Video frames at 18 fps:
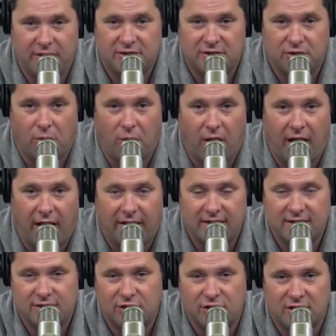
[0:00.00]
this is great.
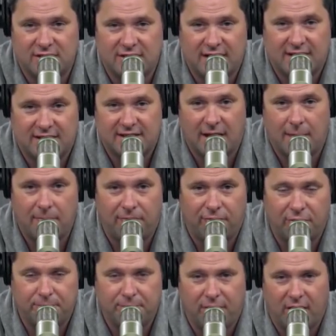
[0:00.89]
It's good to see some
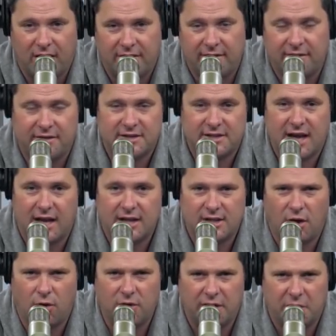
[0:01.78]
football, even if it's not
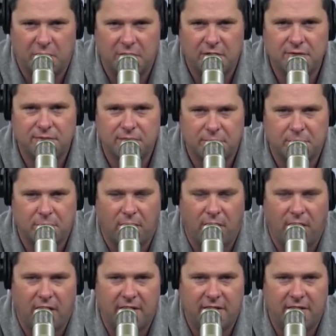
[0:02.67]
totally real football.